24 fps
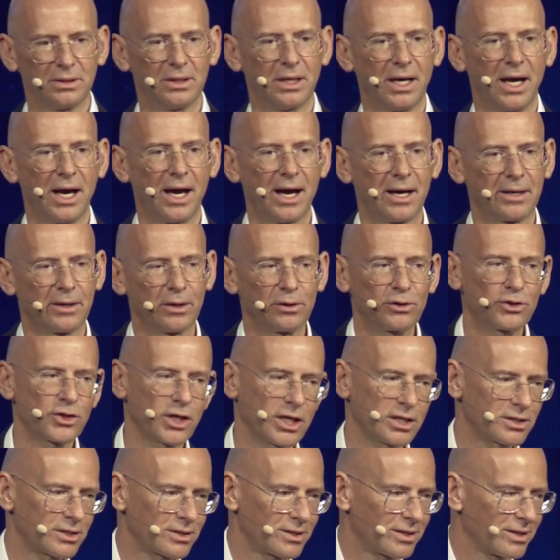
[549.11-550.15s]
Not
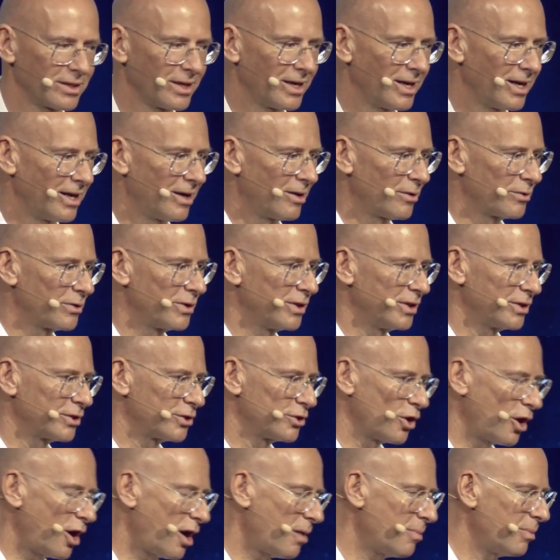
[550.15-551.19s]
just of this
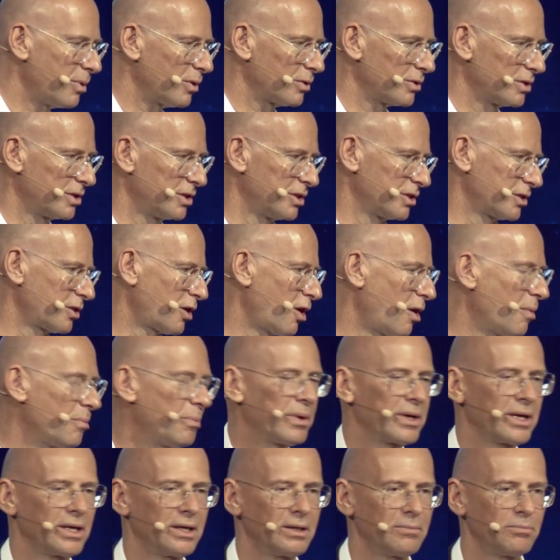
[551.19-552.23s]
job or this
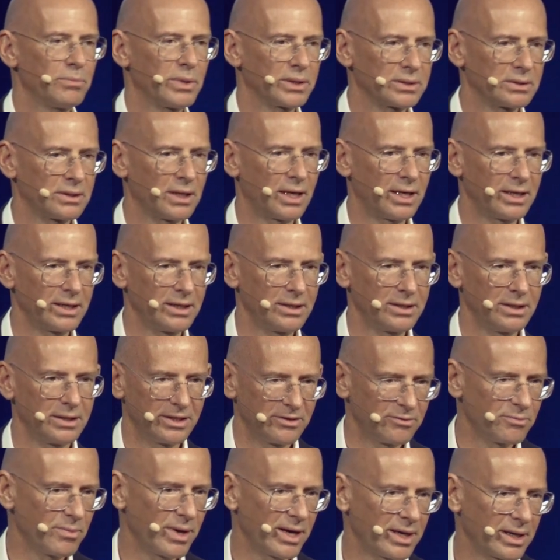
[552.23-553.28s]
company, but I
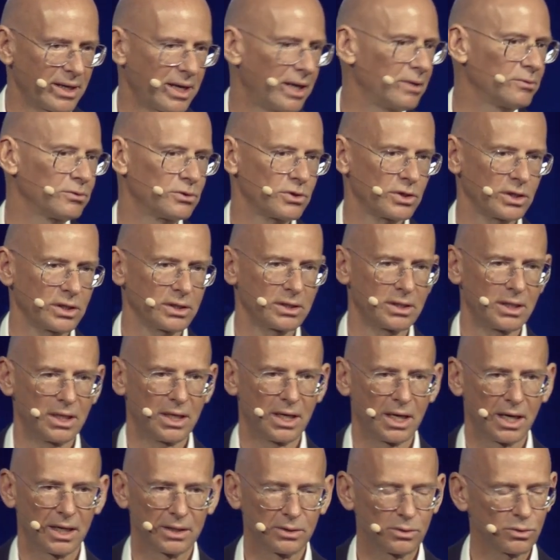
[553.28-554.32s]
leave my country.
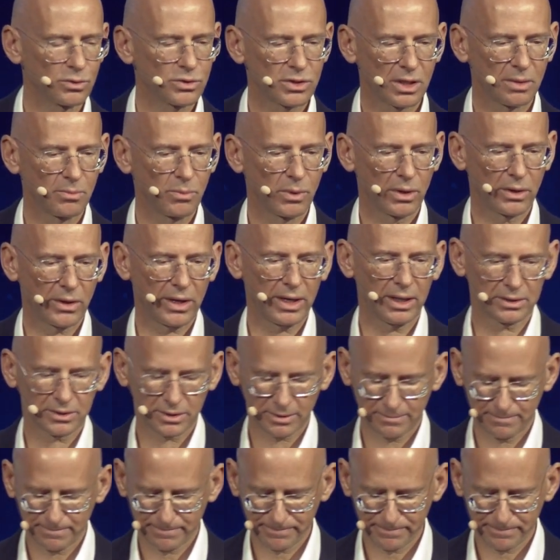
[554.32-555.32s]
I do somewhere else.